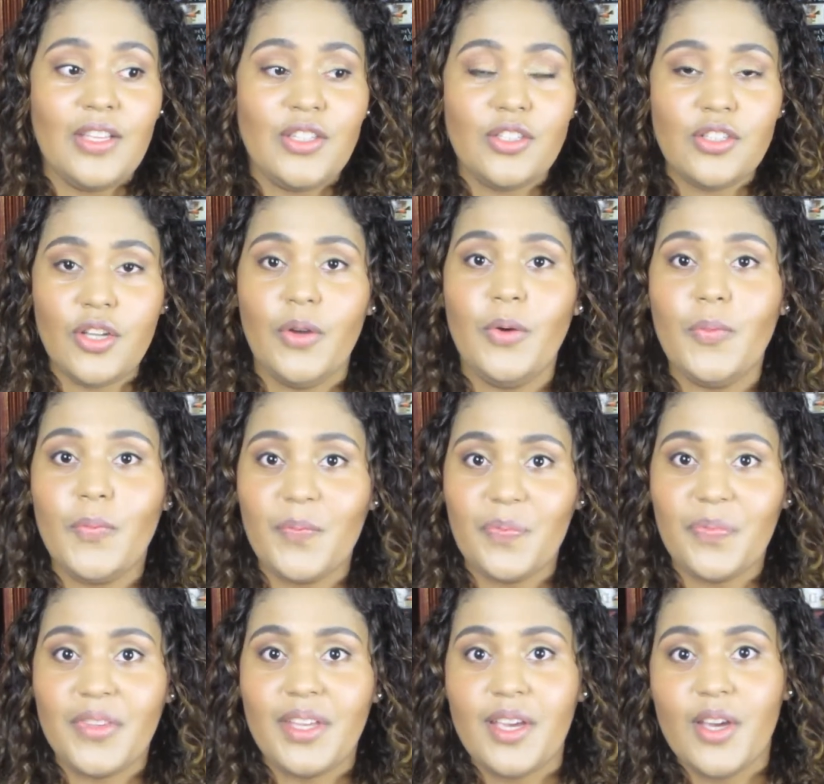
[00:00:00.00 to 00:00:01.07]
So
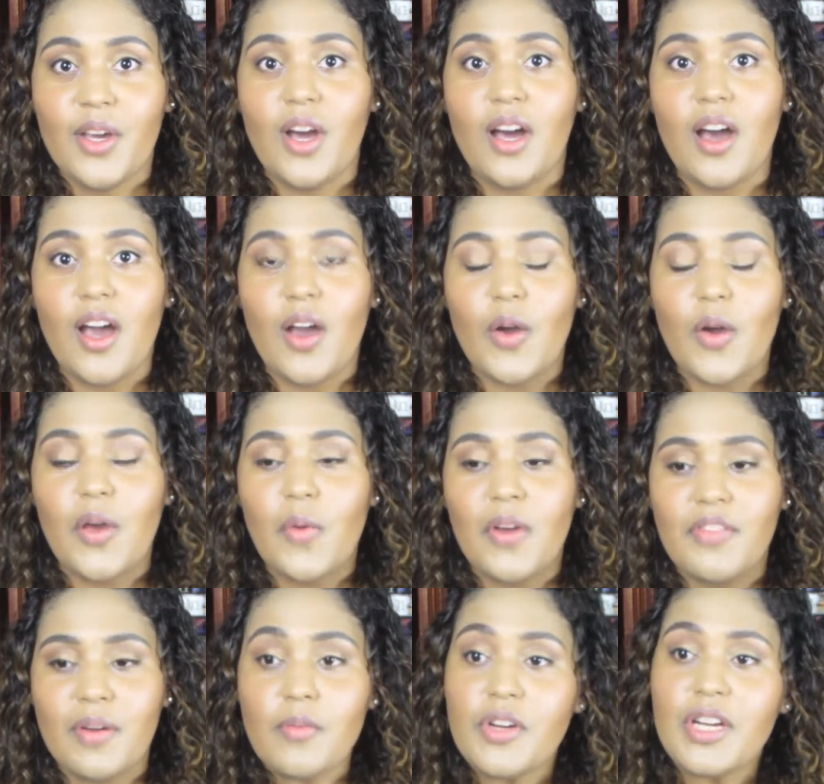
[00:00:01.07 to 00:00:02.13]

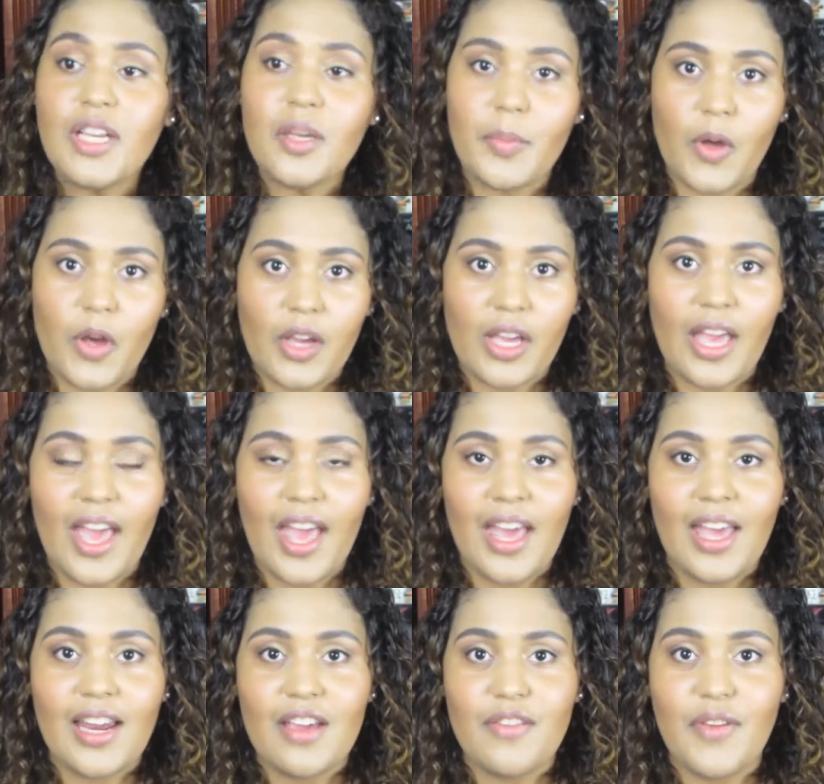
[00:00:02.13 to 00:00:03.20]
if I'm reading a book
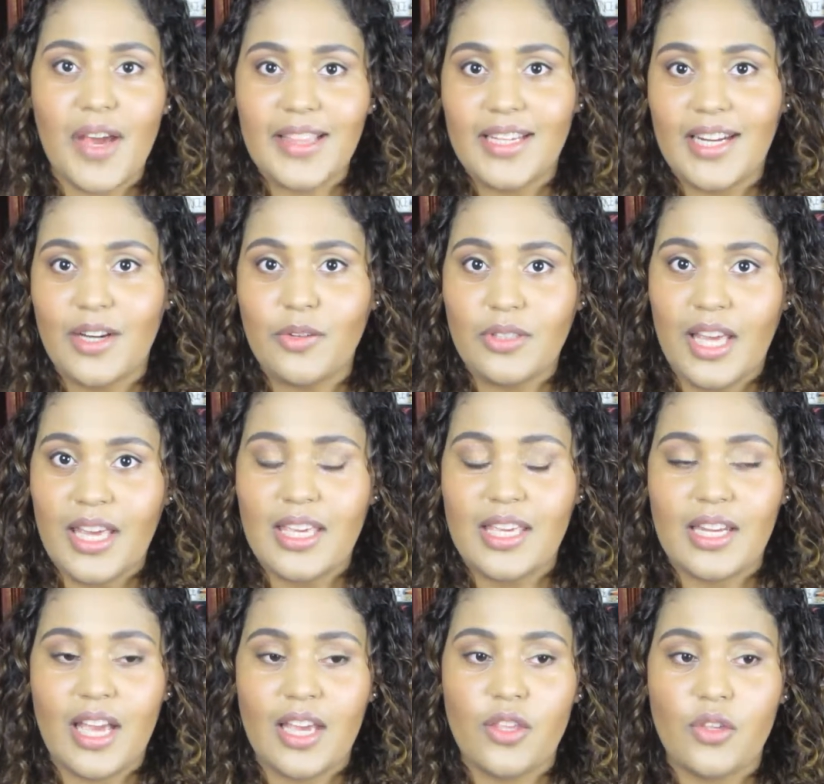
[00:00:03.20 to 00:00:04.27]
and I find that I don't like
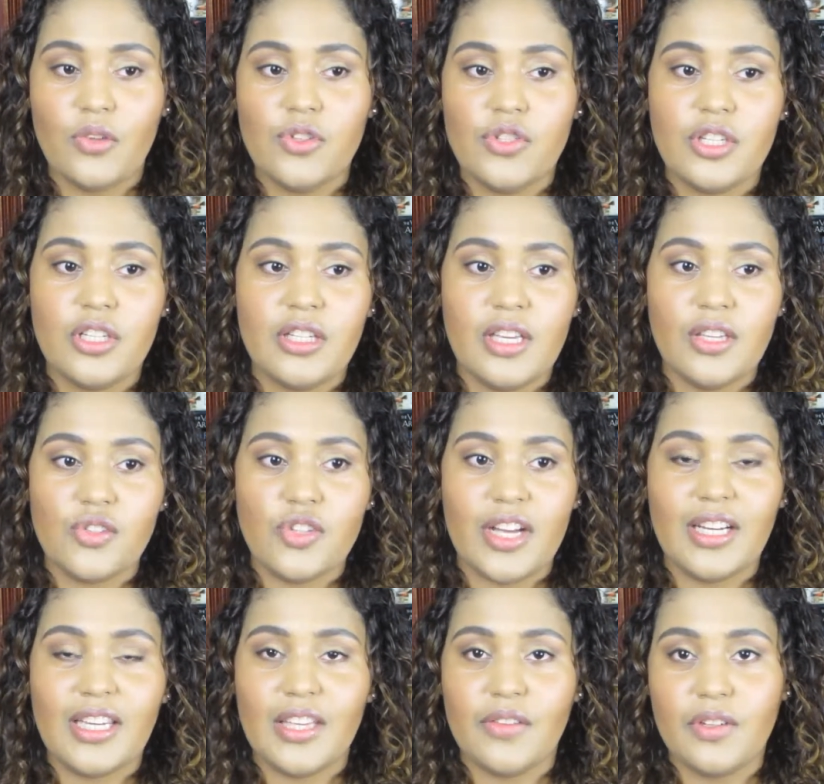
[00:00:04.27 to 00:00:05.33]
it, I usually
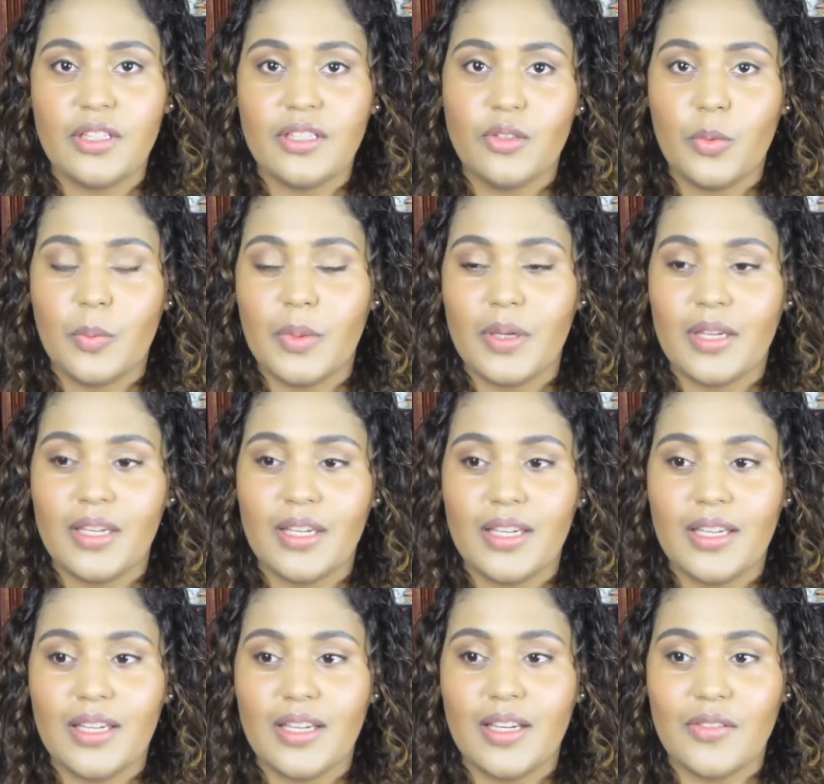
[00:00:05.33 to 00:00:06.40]
try to give it a little bit
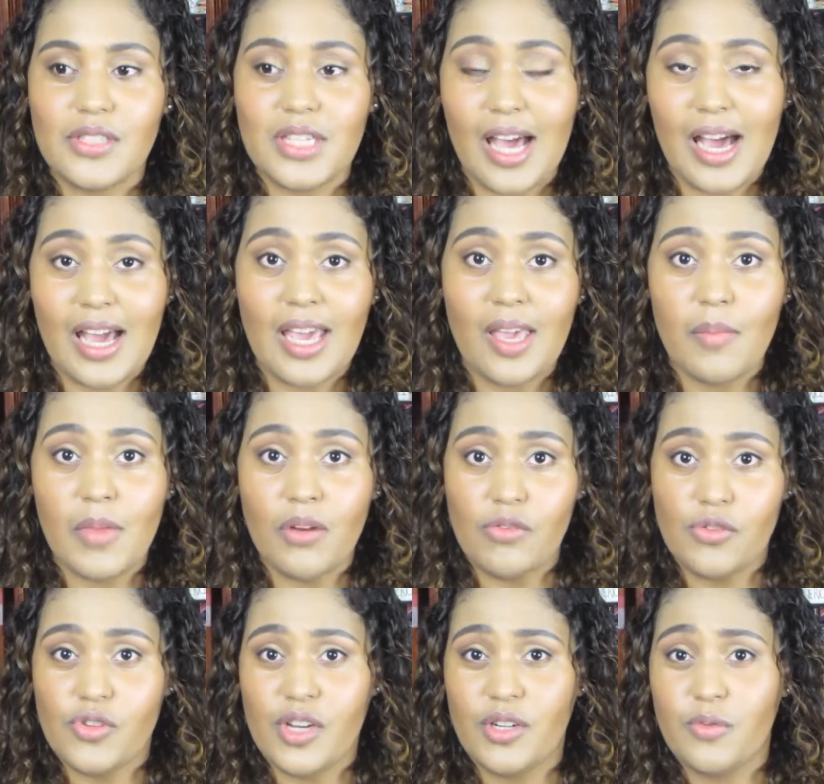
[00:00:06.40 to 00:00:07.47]
of time
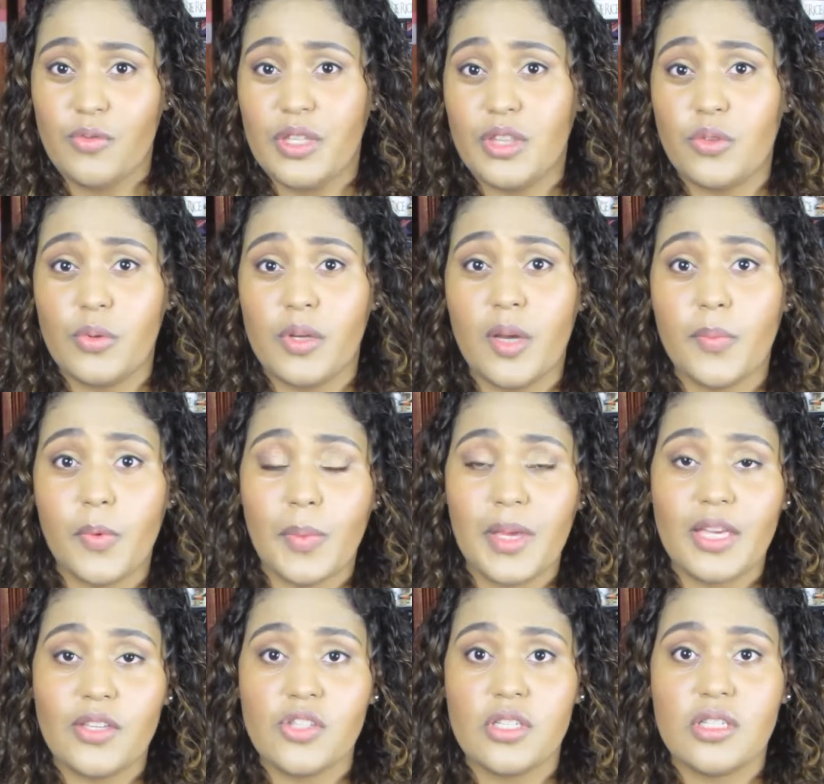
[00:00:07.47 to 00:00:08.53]
and try to read through a couple
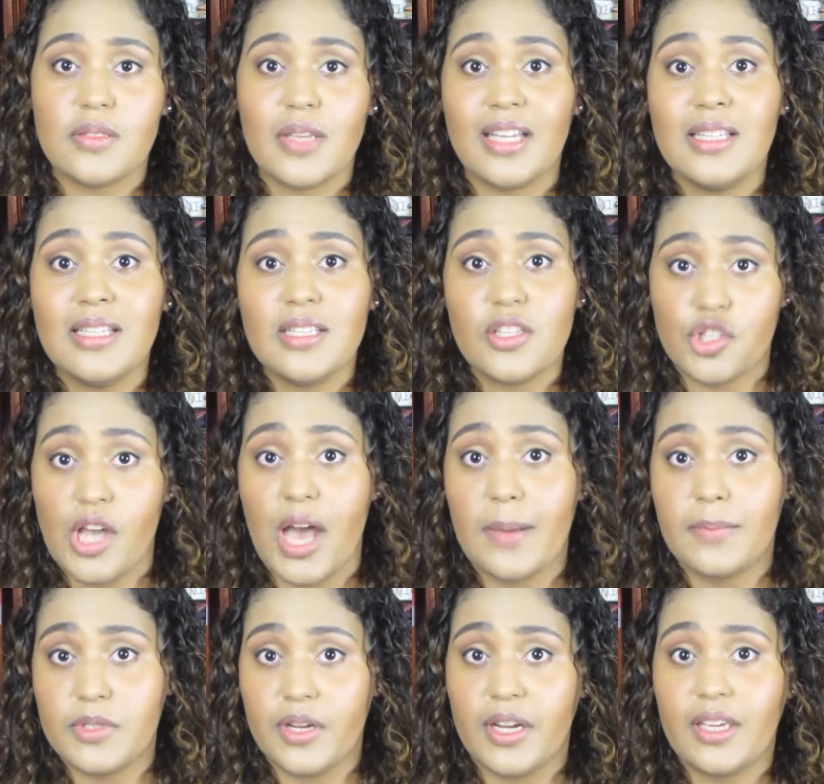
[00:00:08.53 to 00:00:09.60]
pages, at least a
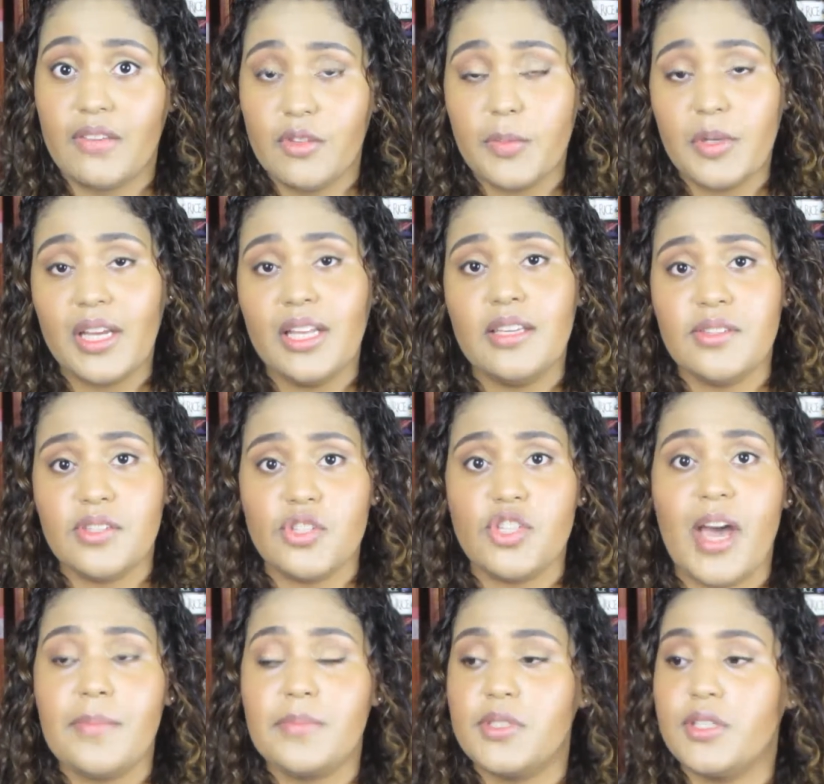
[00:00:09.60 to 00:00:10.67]
chapter. I give the book at least a
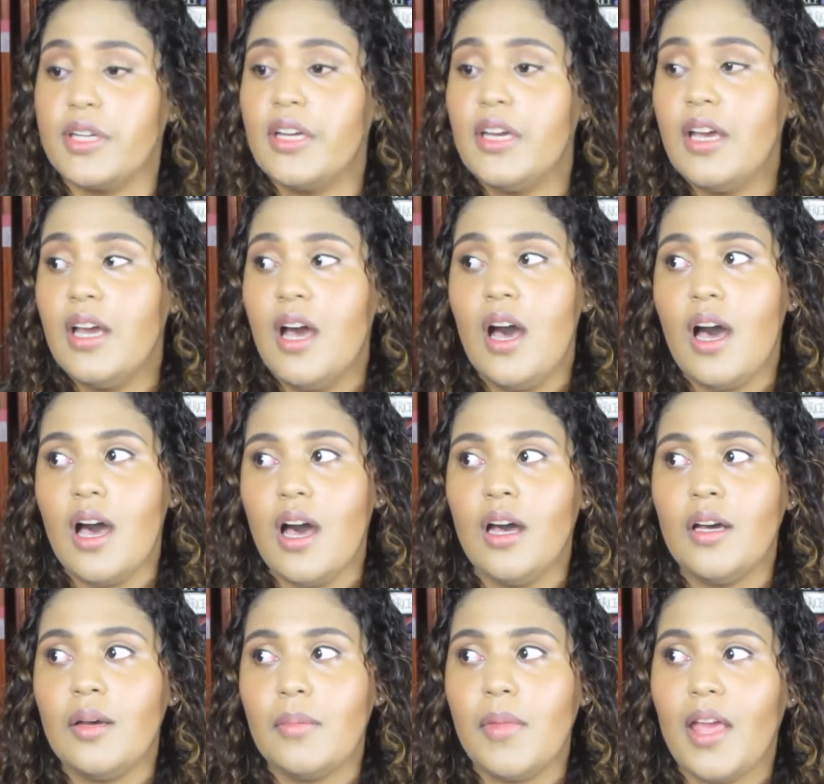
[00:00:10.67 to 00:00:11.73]
chapter.
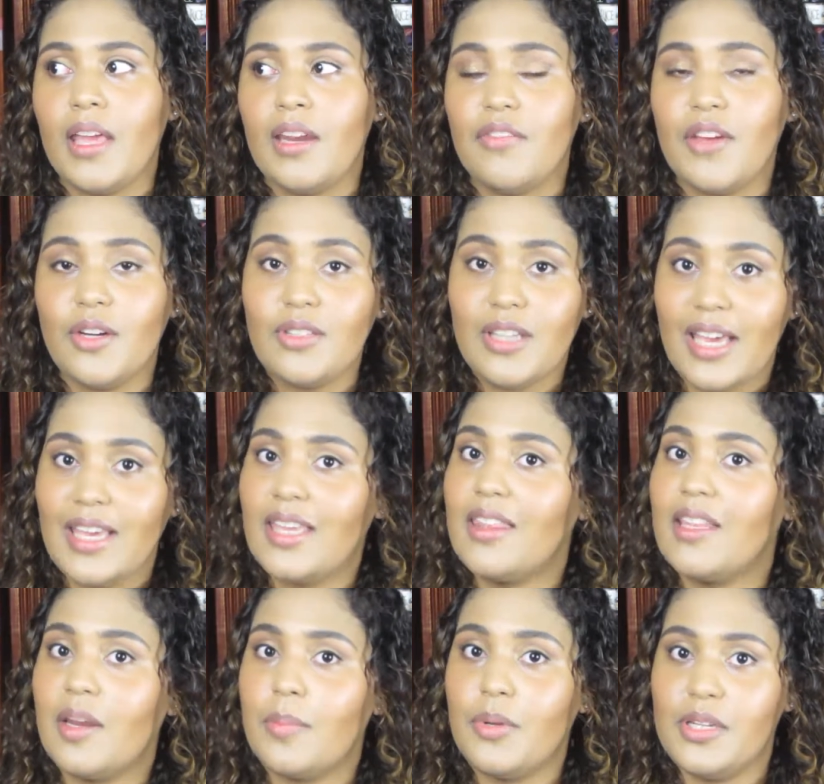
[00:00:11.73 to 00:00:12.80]
And if I don't like it,
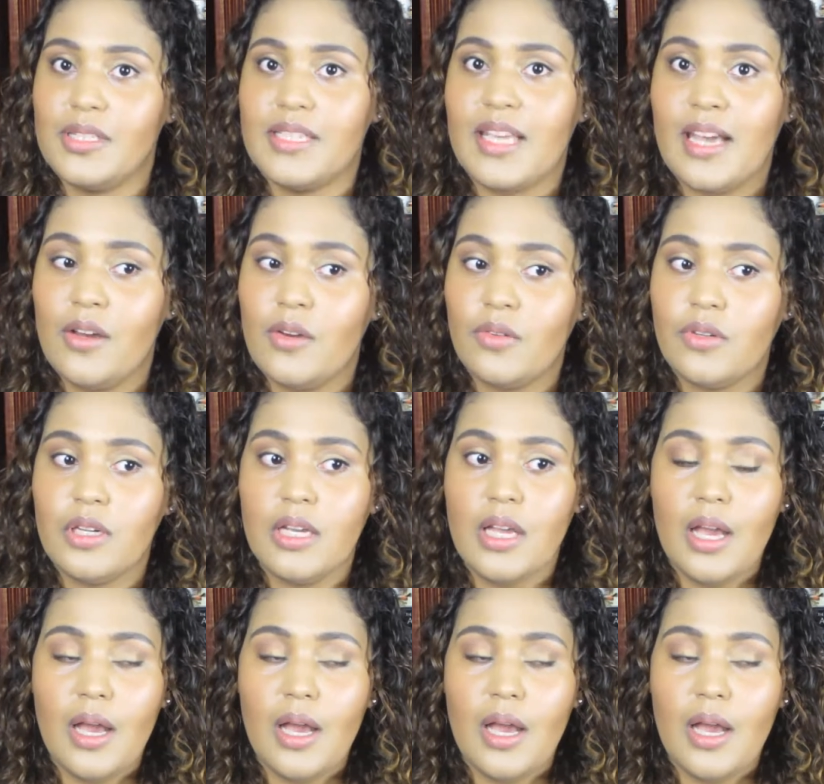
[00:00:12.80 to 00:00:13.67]
then I put it down.